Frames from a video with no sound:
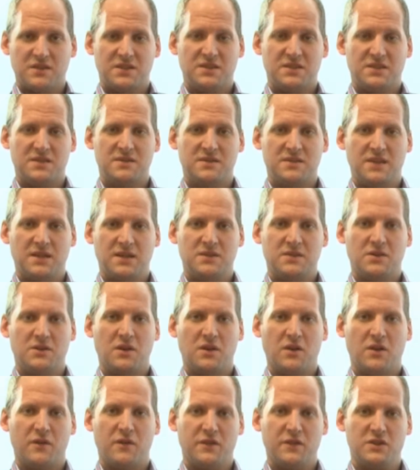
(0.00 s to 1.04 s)
Assistant Editor
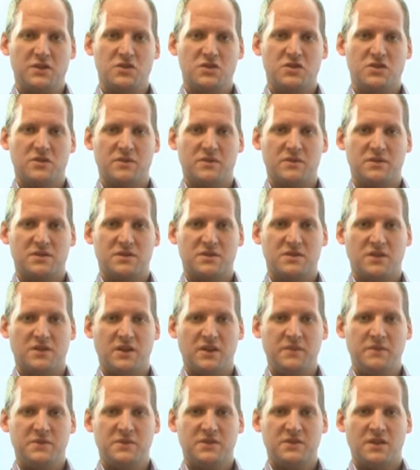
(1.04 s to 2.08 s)
of Insurance
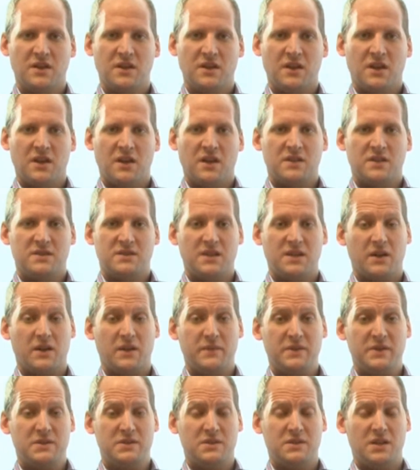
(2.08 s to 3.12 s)
Times. Today
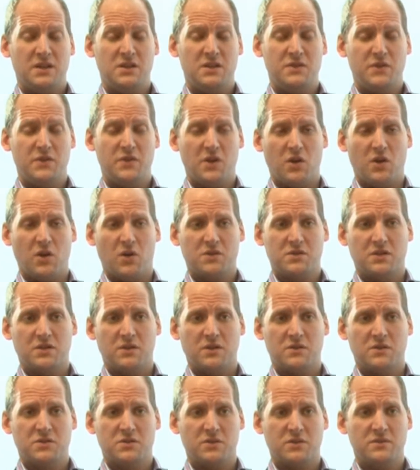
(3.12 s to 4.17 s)
I'm interviewing
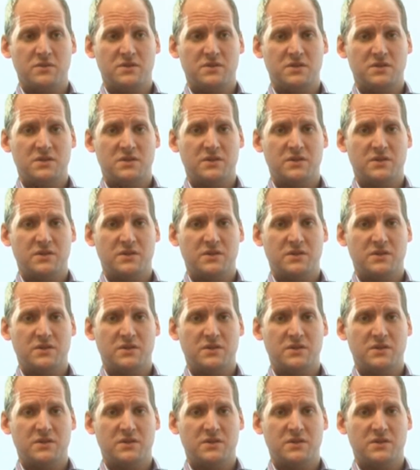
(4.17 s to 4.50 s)
Otto Thoresen,